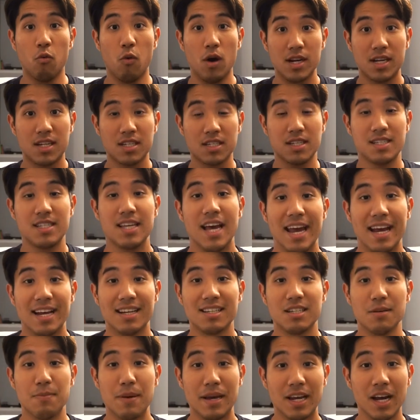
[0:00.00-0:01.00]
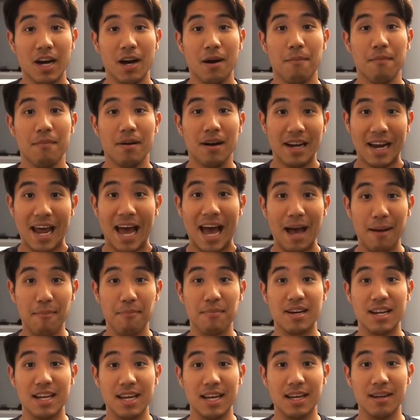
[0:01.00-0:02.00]
What does it take to become an
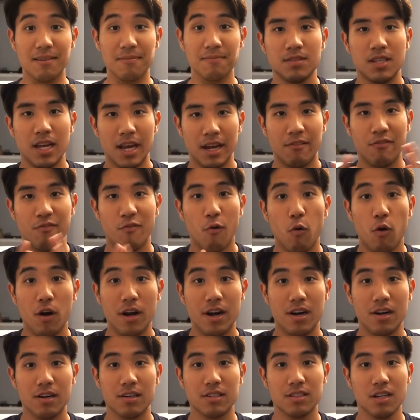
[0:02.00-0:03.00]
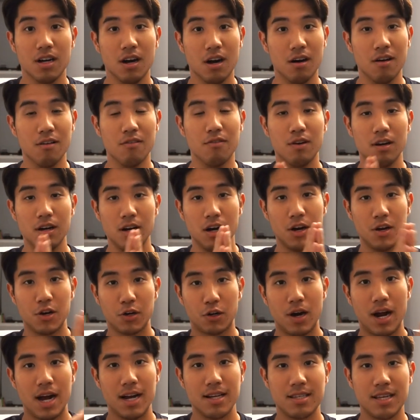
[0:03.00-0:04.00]
MD? Take four years of
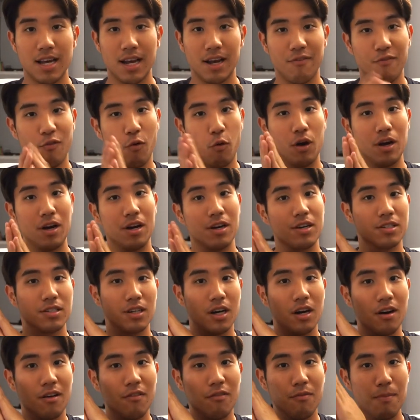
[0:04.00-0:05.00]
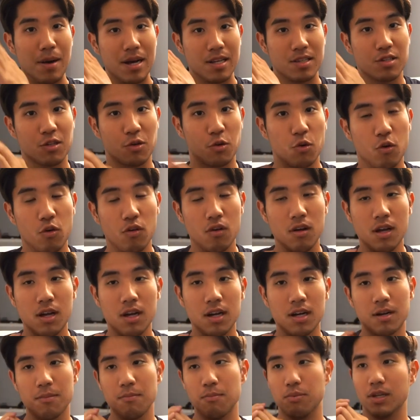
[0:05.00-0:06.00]
undergrad, take four years of med school,
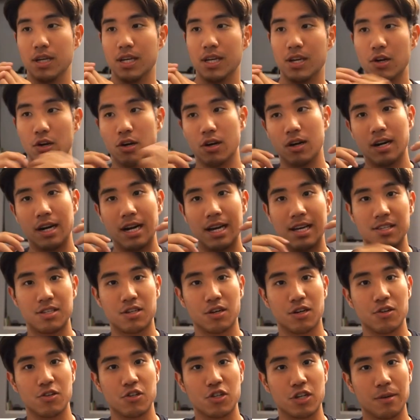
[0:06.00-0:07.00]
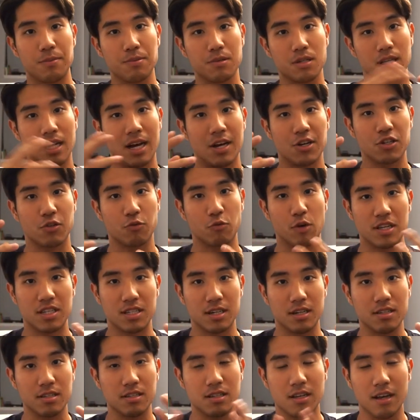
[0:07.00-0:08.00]
complete your internship slash
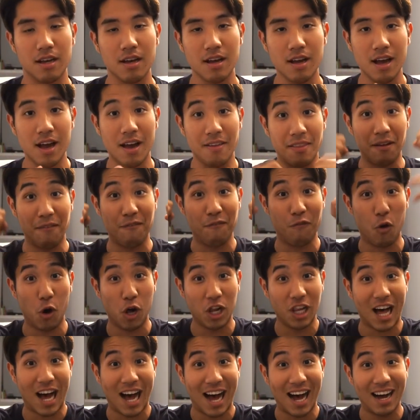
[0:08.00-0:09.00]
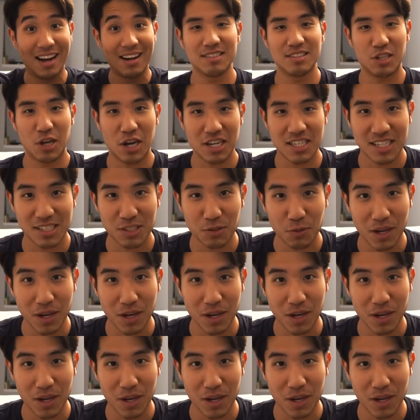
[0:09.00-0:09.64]
residency, and then voila! See you guys next